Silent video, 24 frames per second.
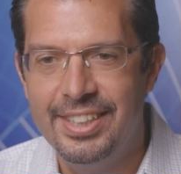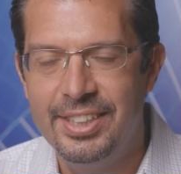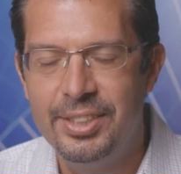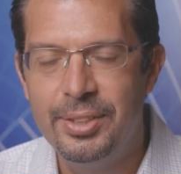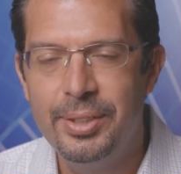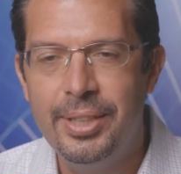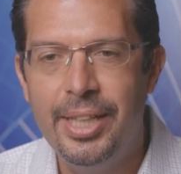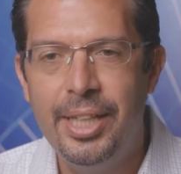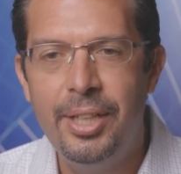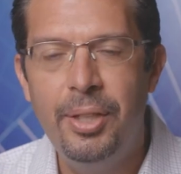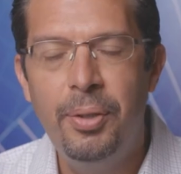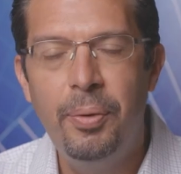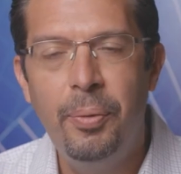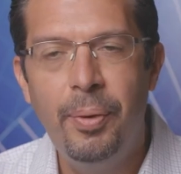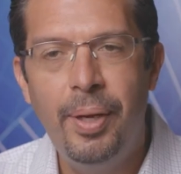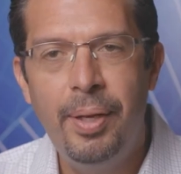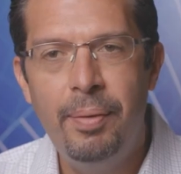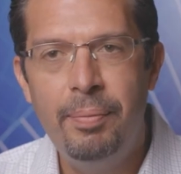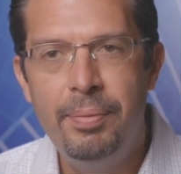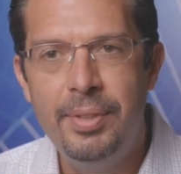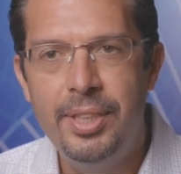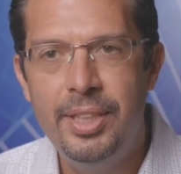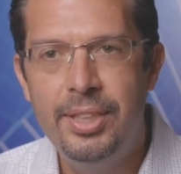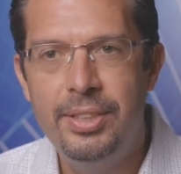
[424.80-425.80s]
So
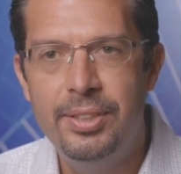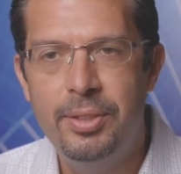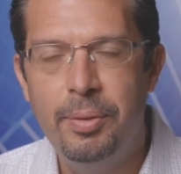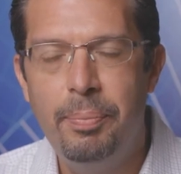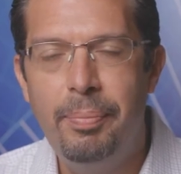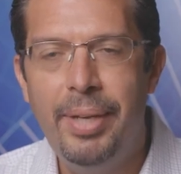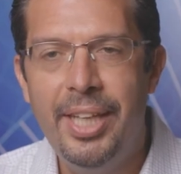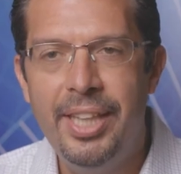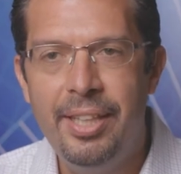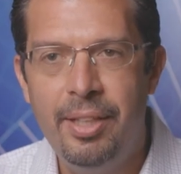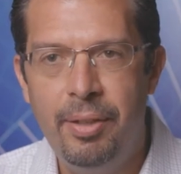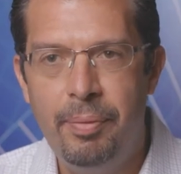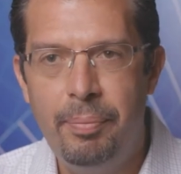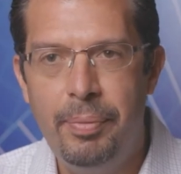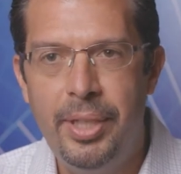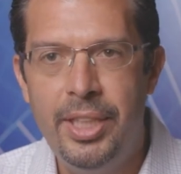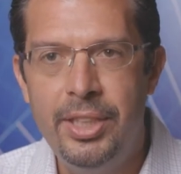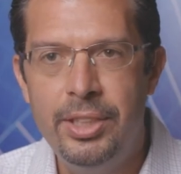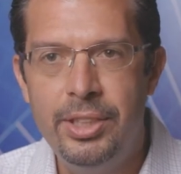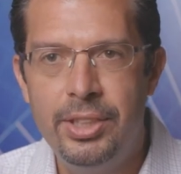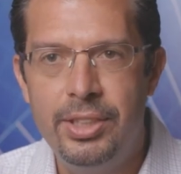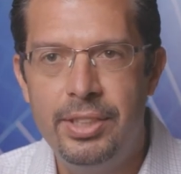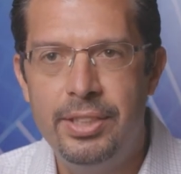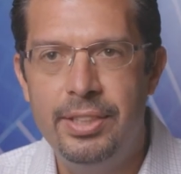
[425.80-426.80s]
NanoWeb is a metal
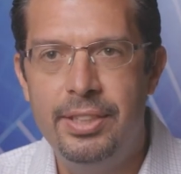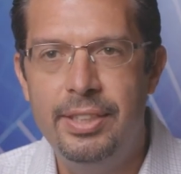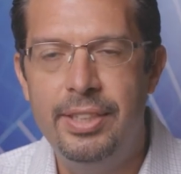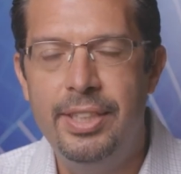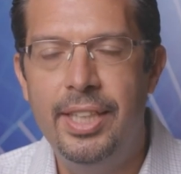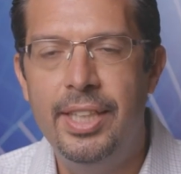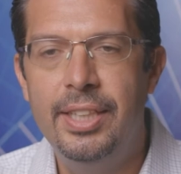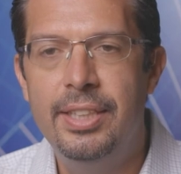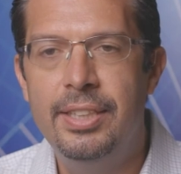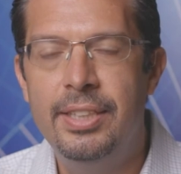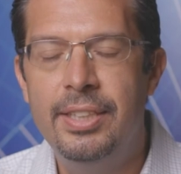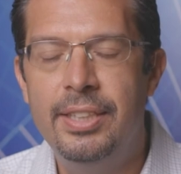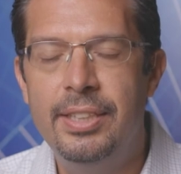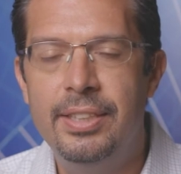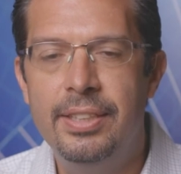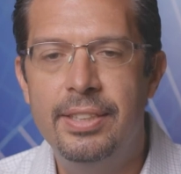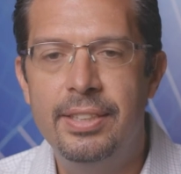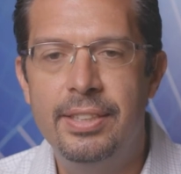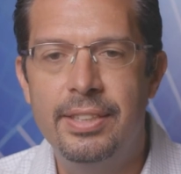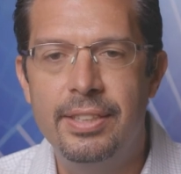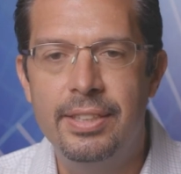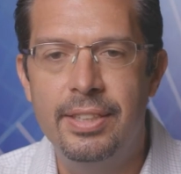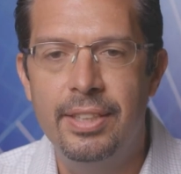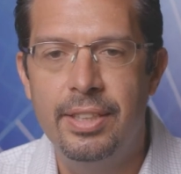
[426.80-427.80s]
mesh that
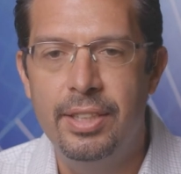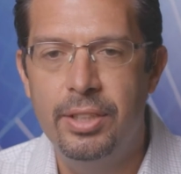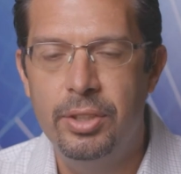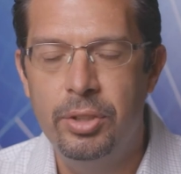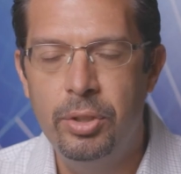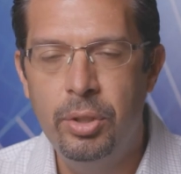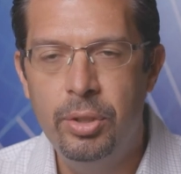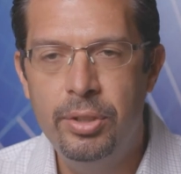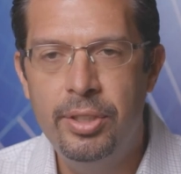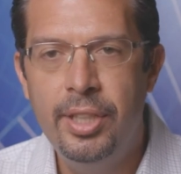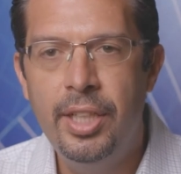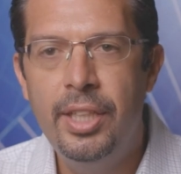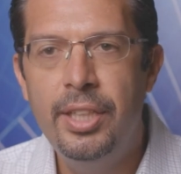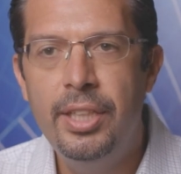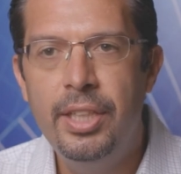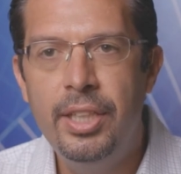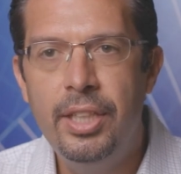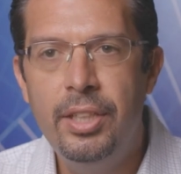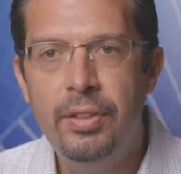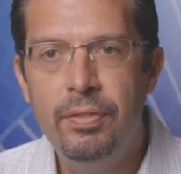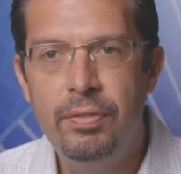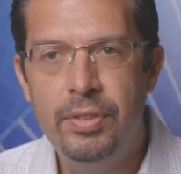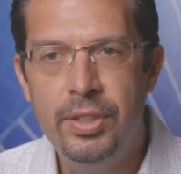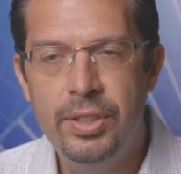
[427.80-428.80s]
is
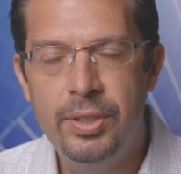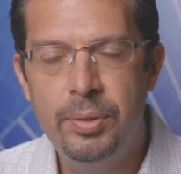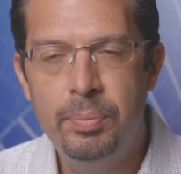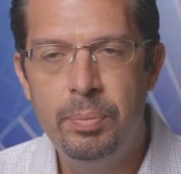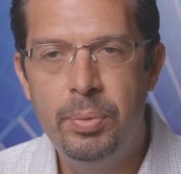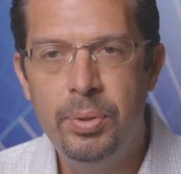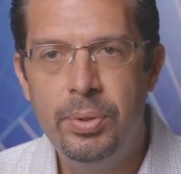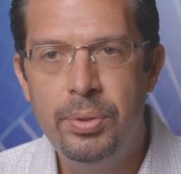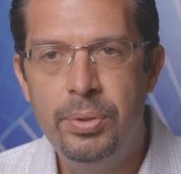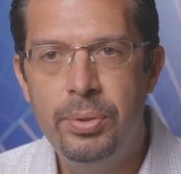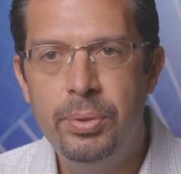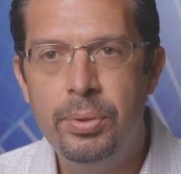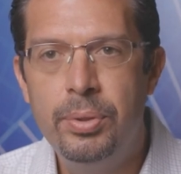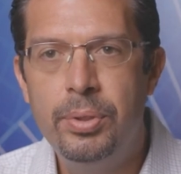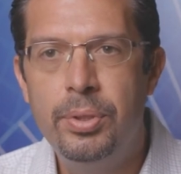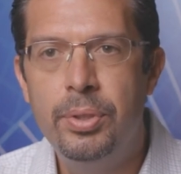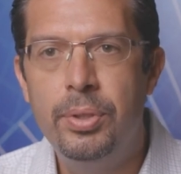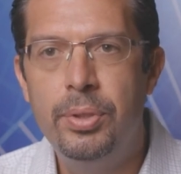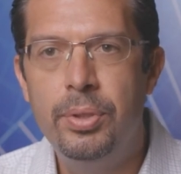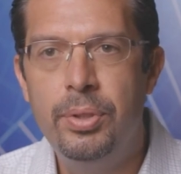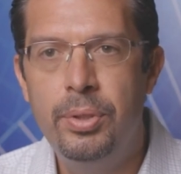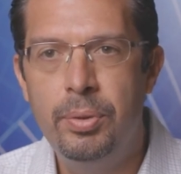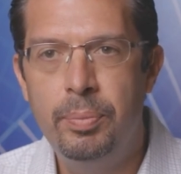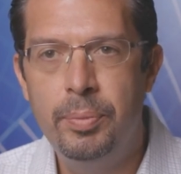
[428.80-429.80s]
totally invisible to
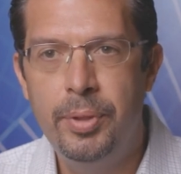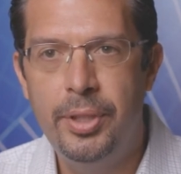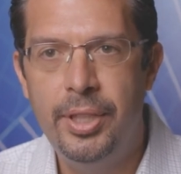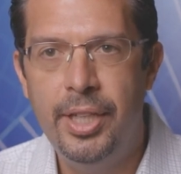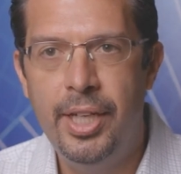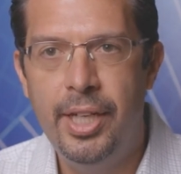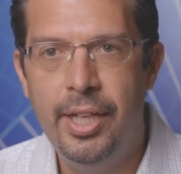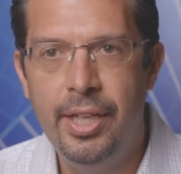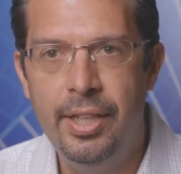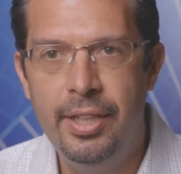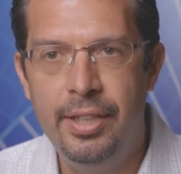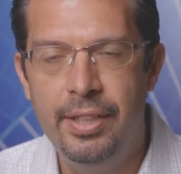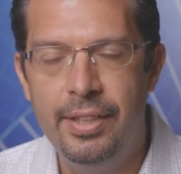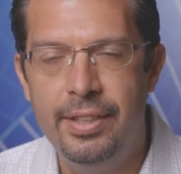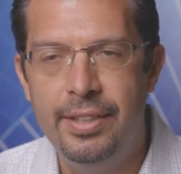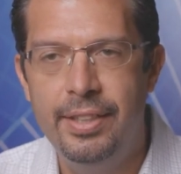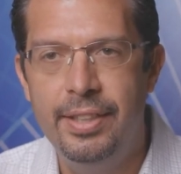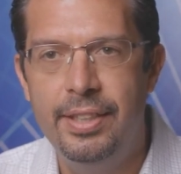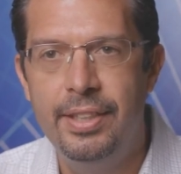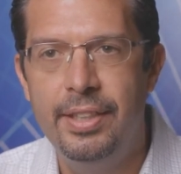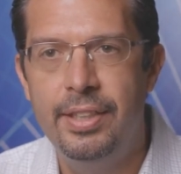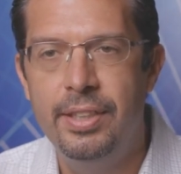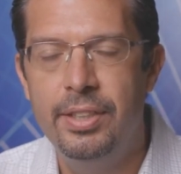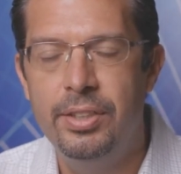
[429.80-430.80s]
the human eye.
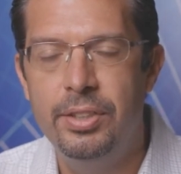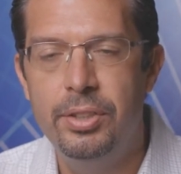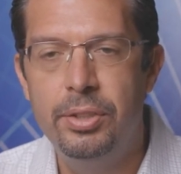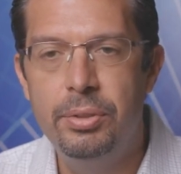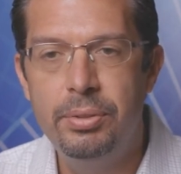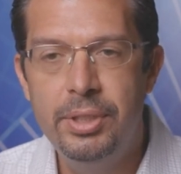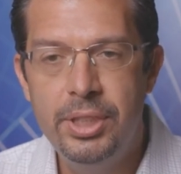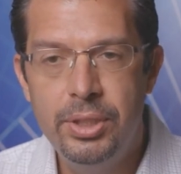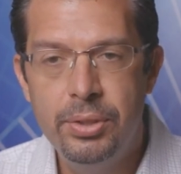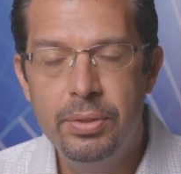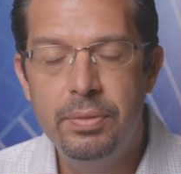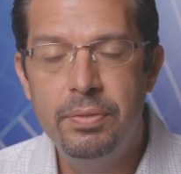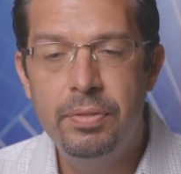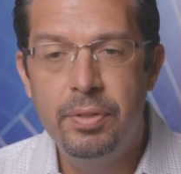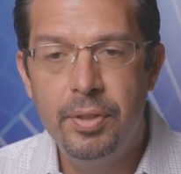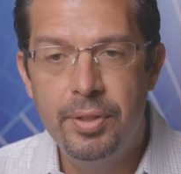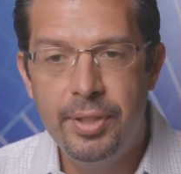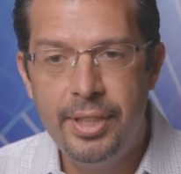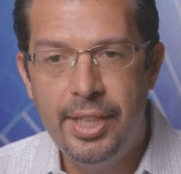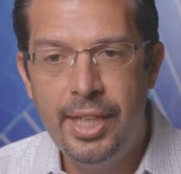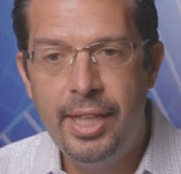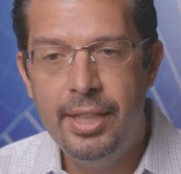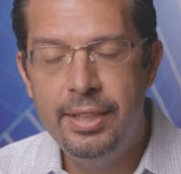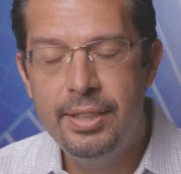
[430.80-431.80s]
The reason
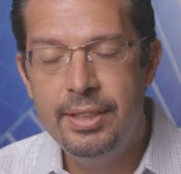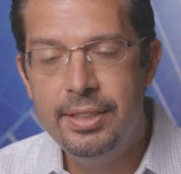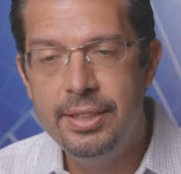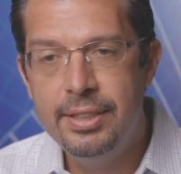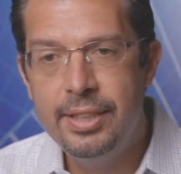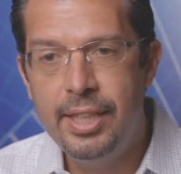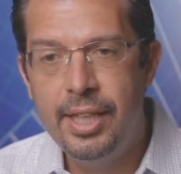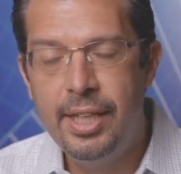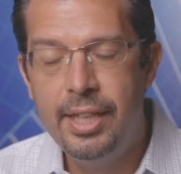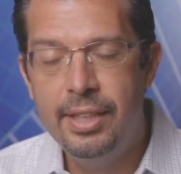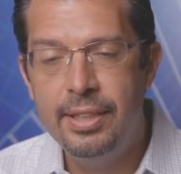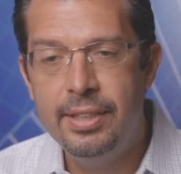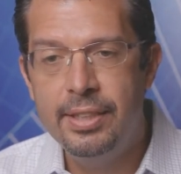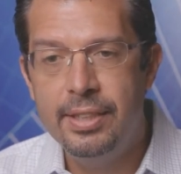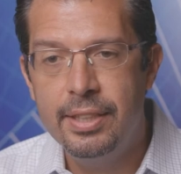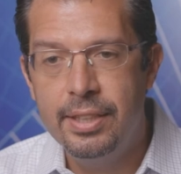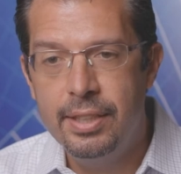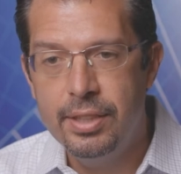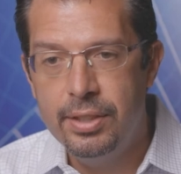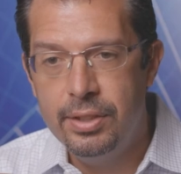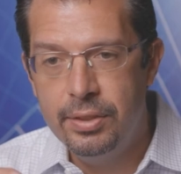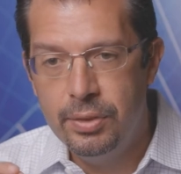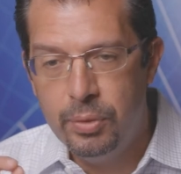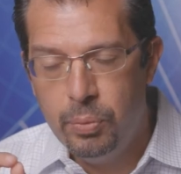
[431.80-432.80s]
for that is that
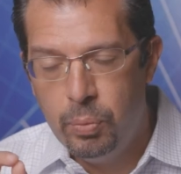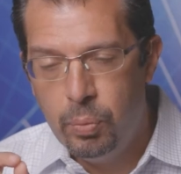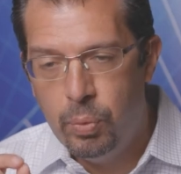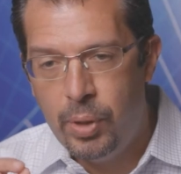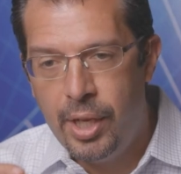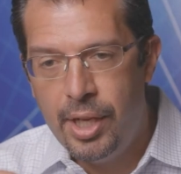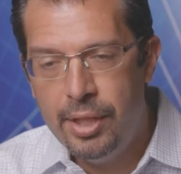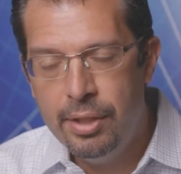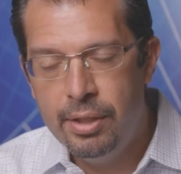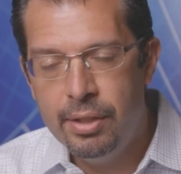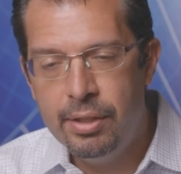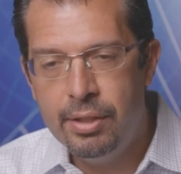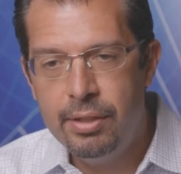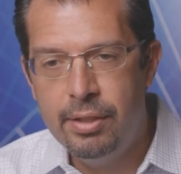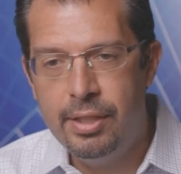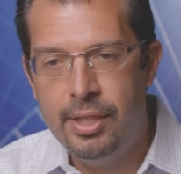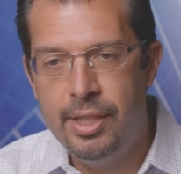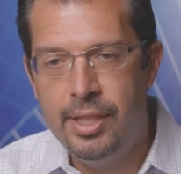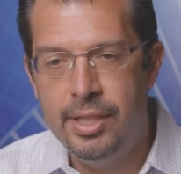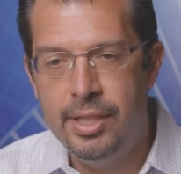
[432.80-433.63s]
the wire